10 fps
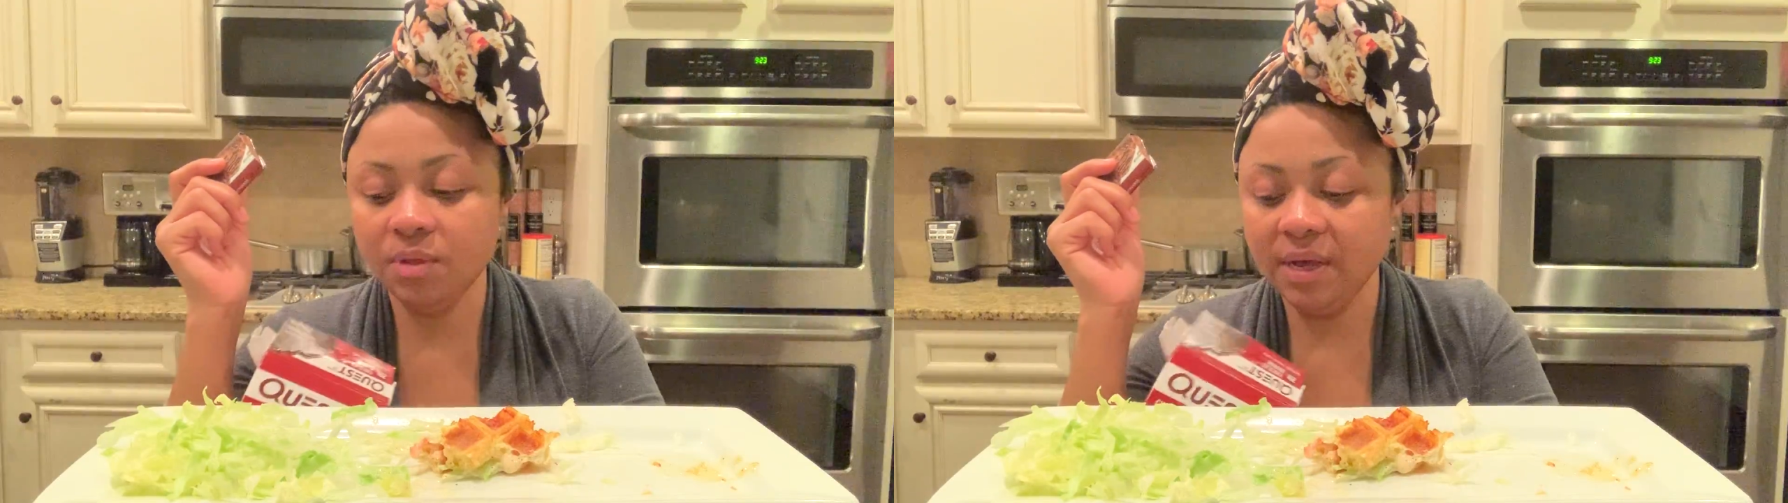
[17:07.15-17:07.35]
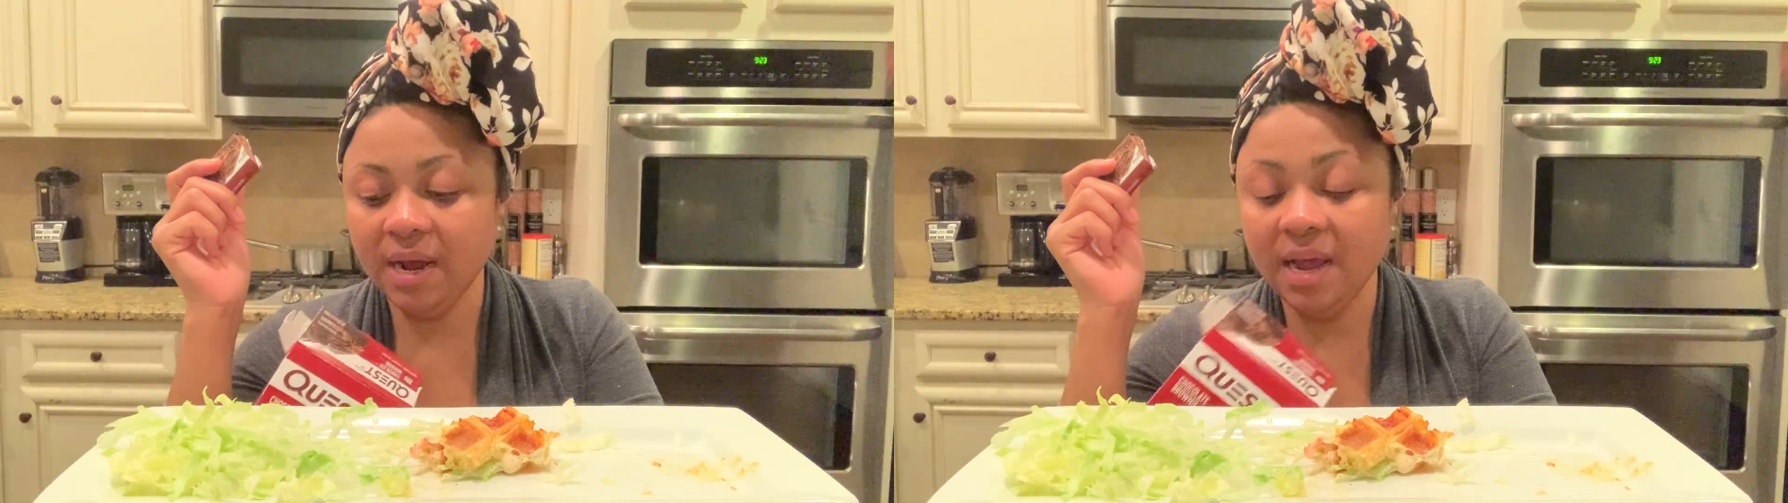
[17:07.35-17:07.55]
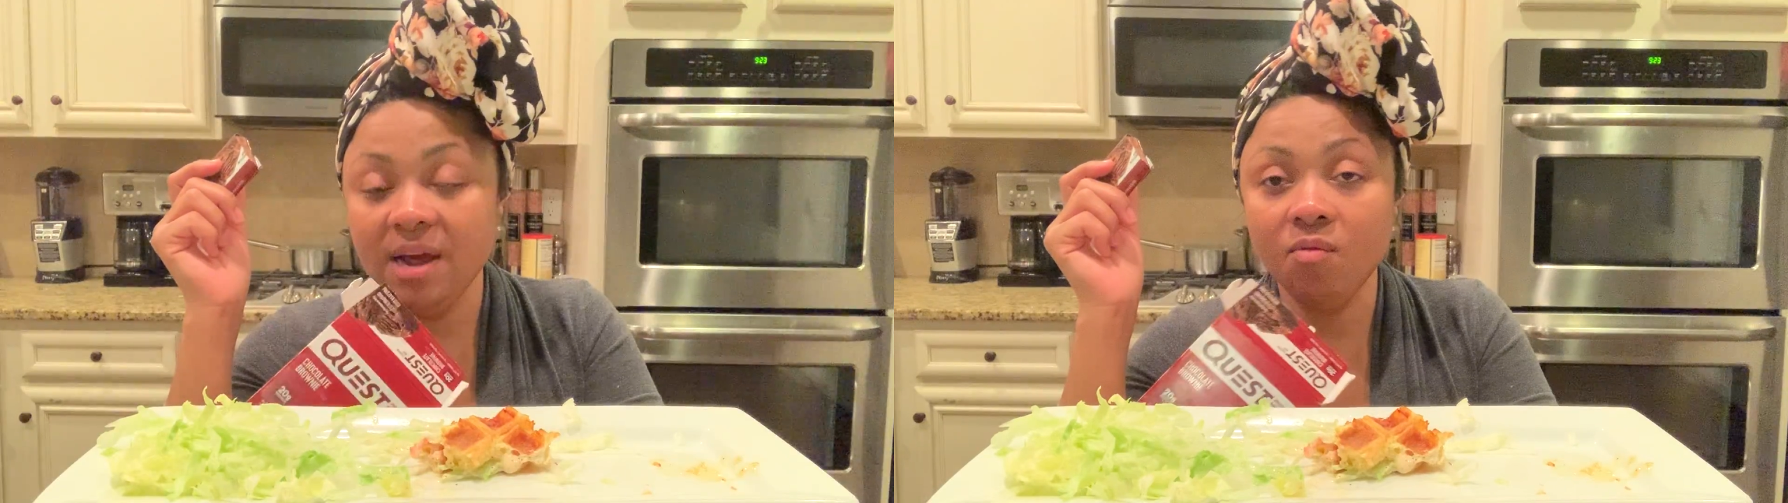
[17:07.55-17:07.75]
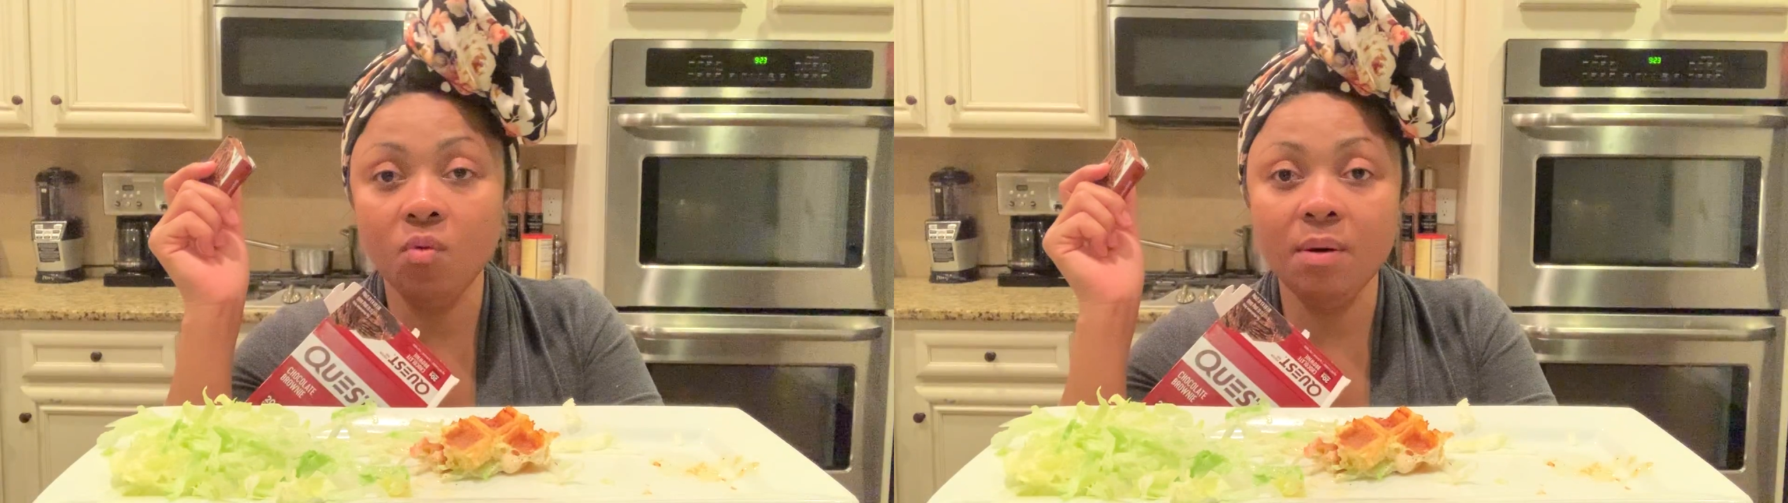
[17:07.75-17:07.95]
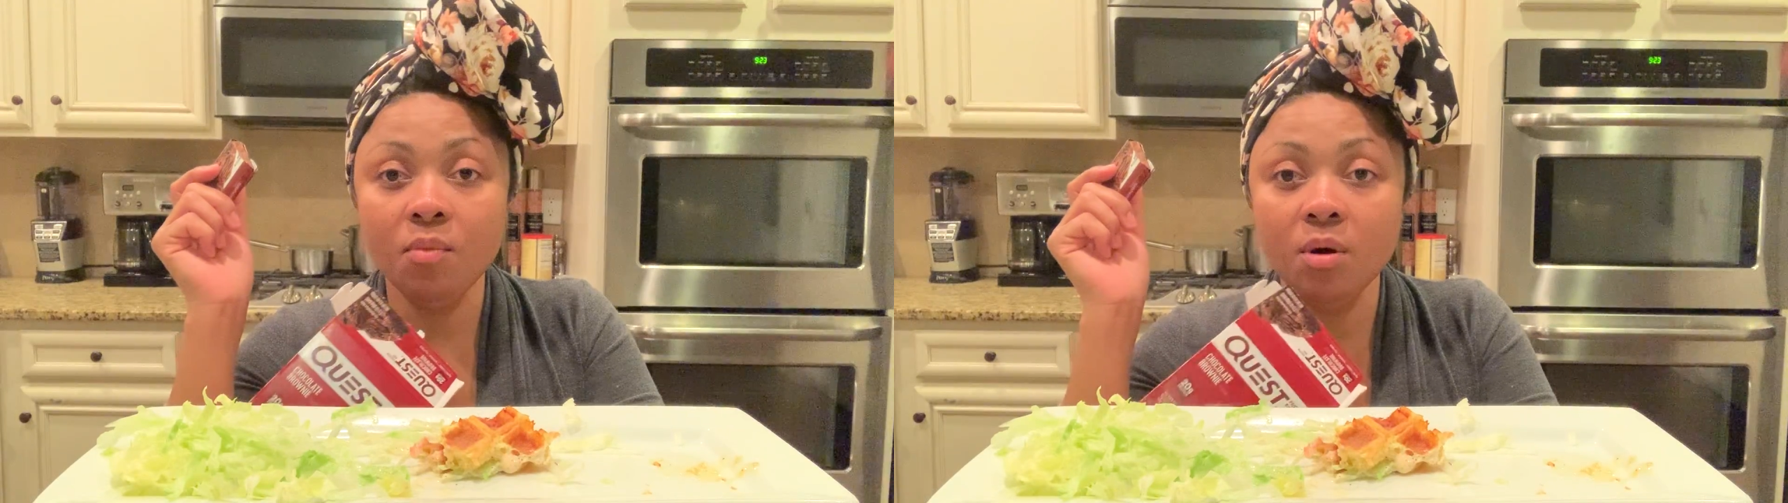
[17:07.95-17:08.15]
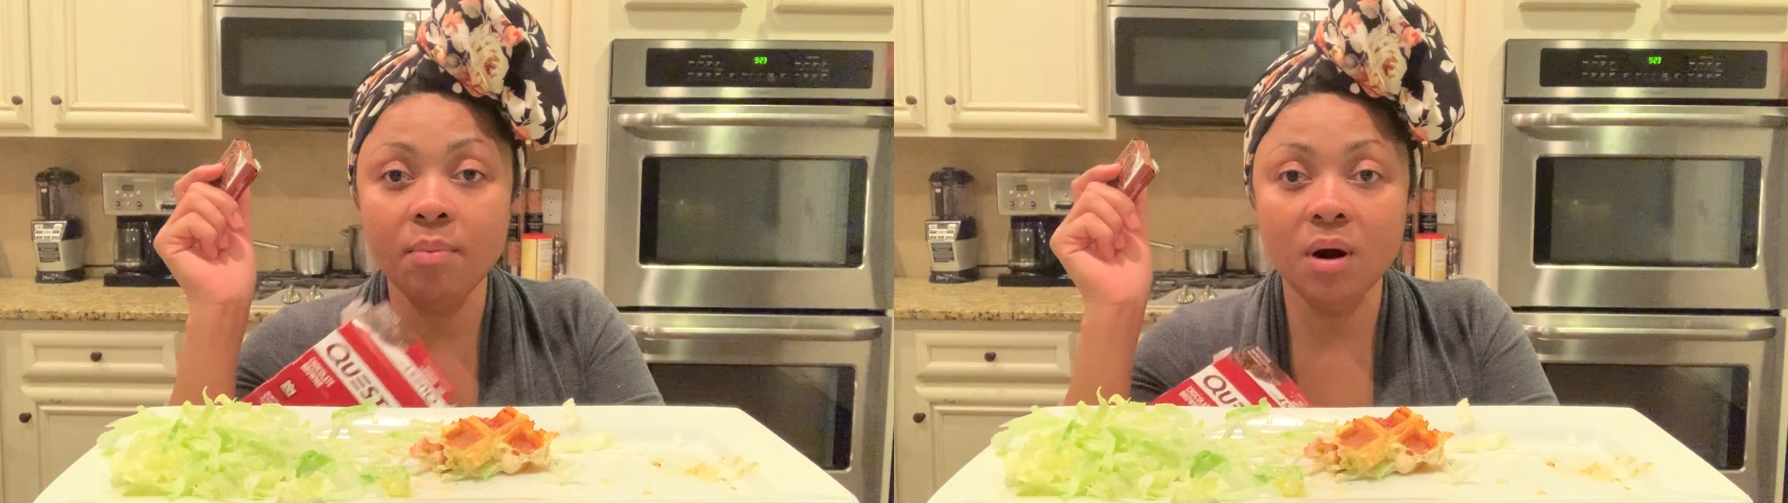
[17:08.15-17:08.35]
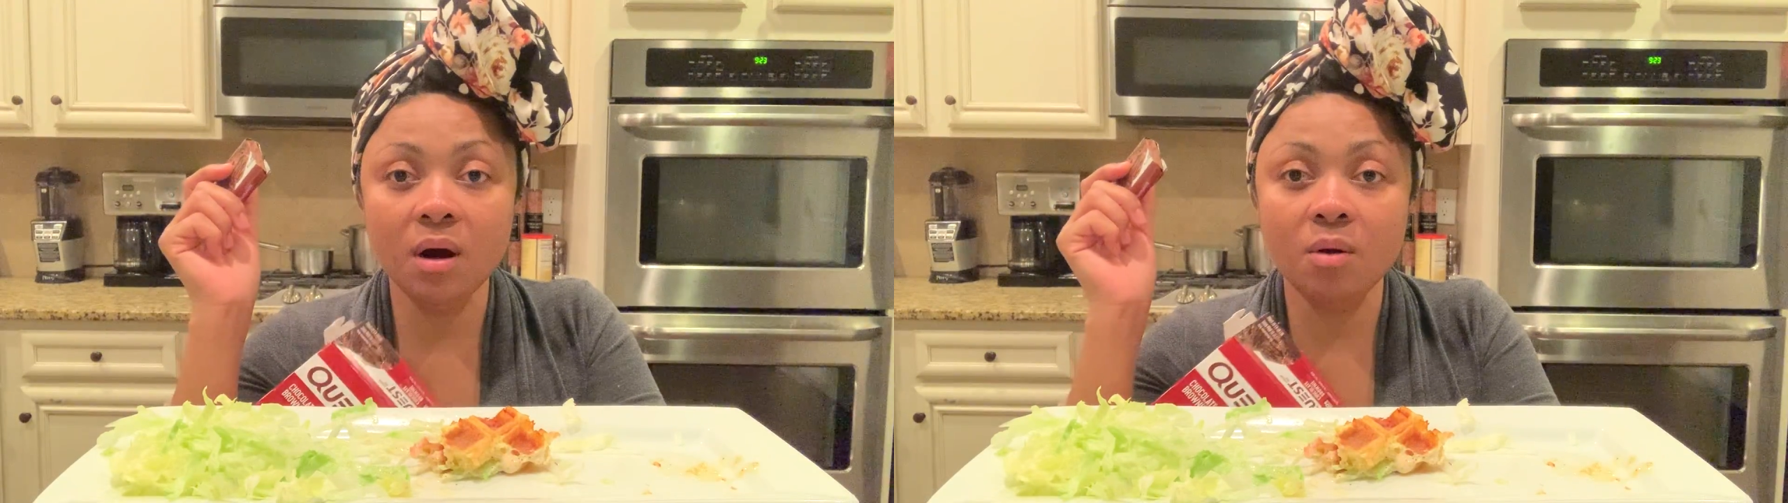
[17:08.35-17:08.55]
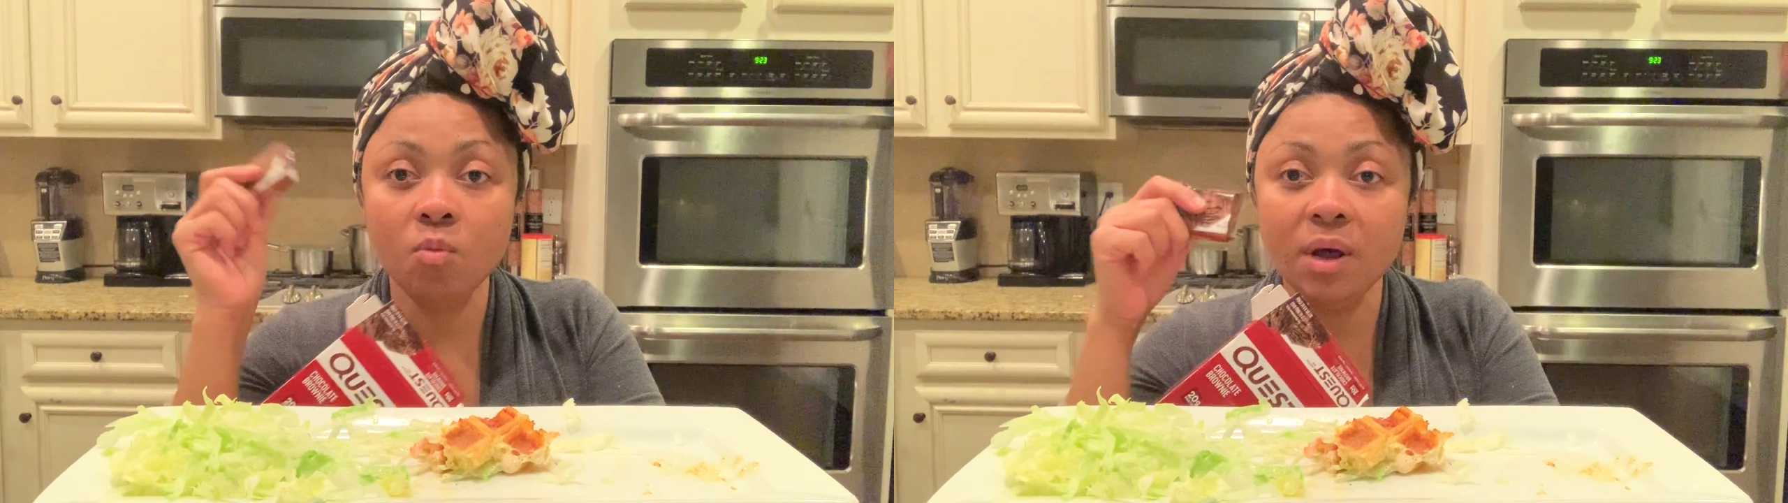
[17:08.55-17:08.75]
that I have
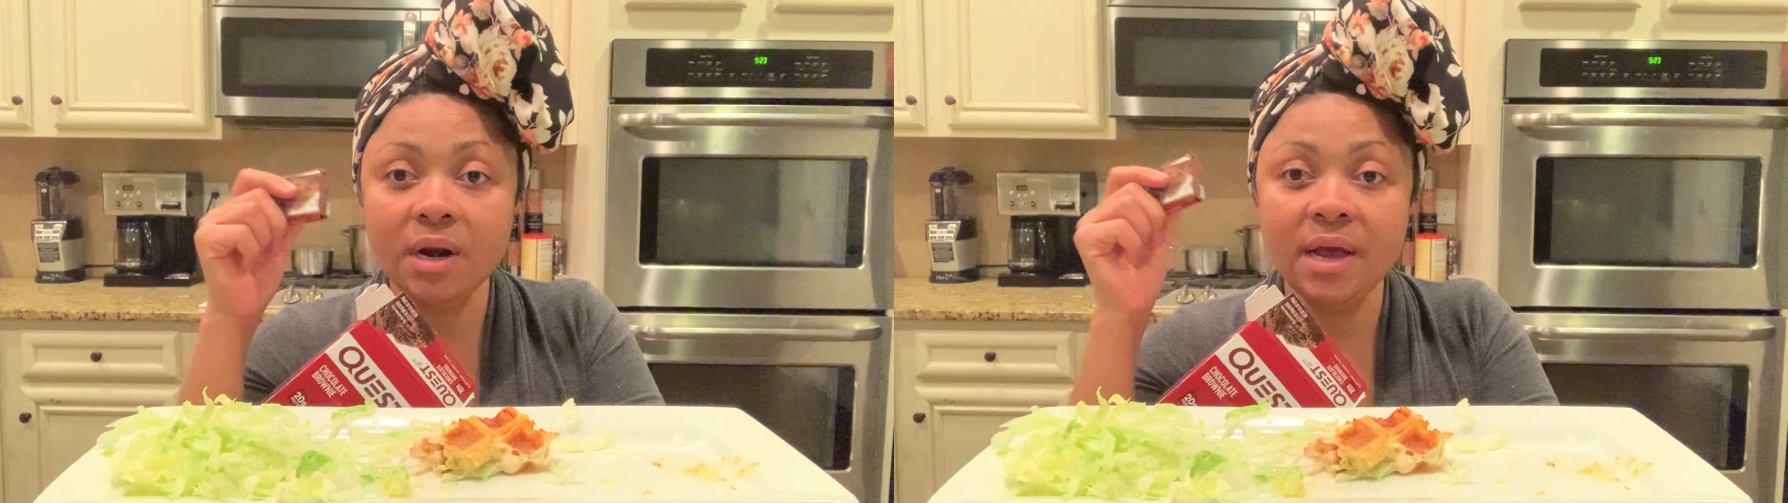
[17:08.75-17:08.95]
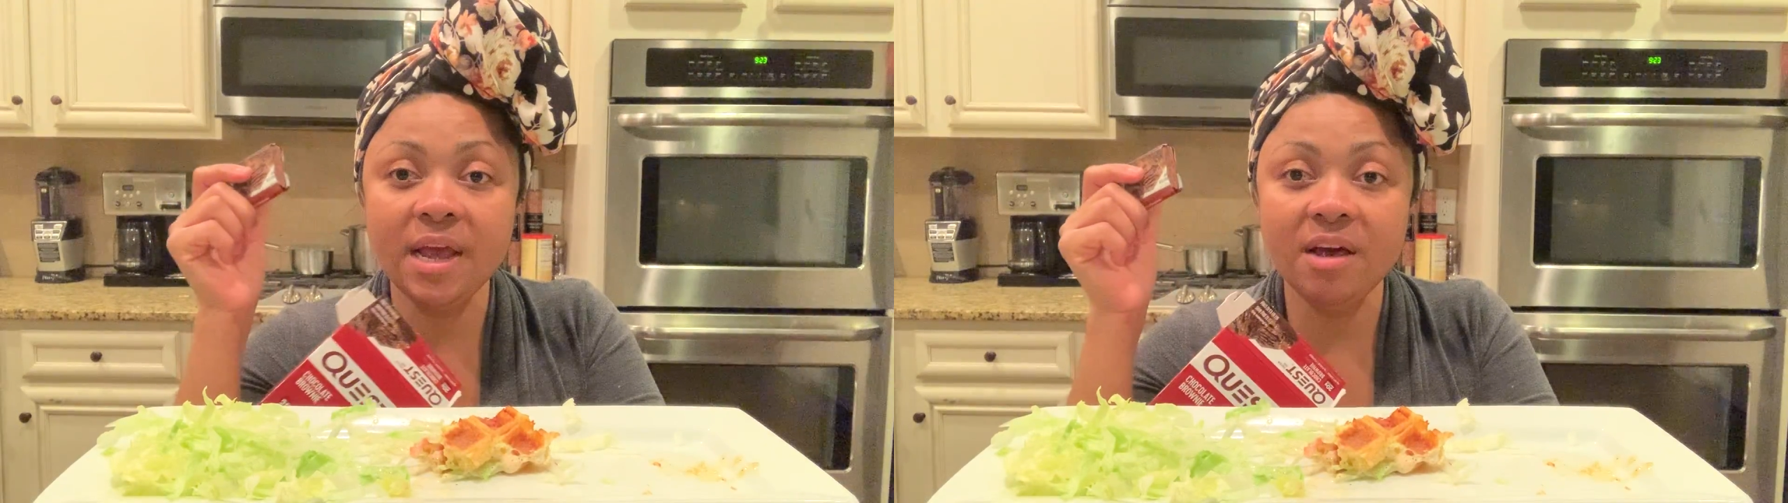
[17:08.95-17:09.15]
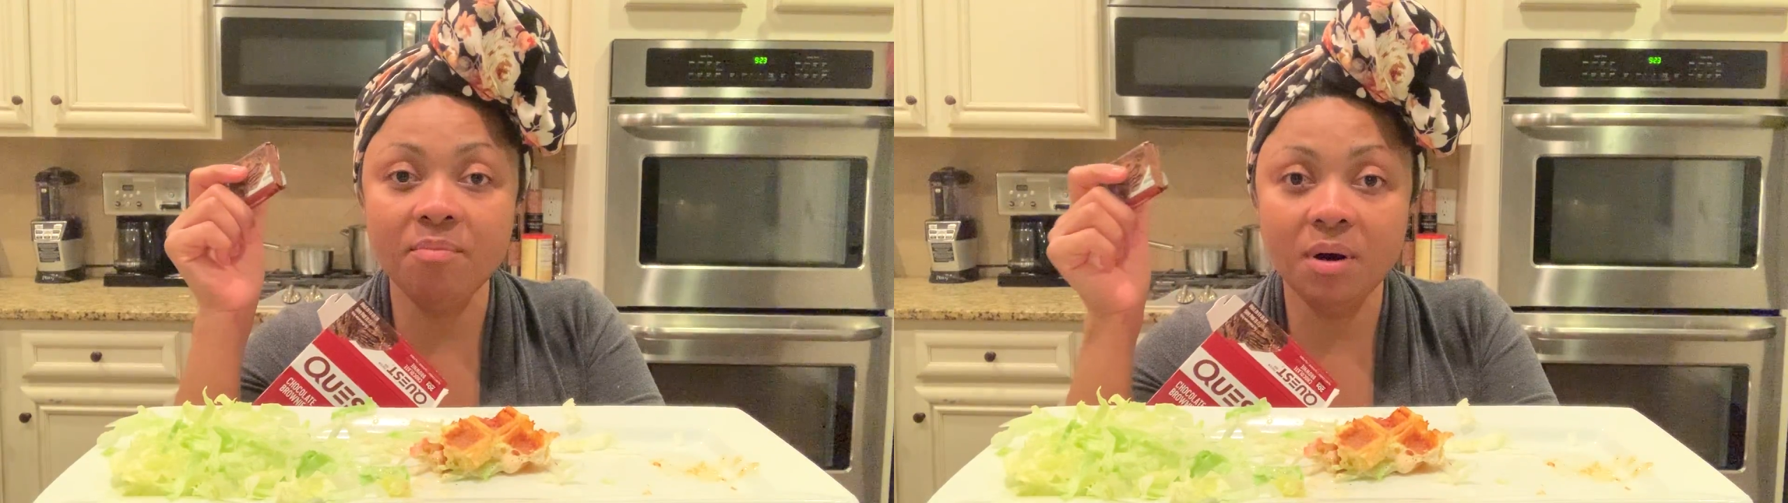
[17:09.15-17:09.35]
1.5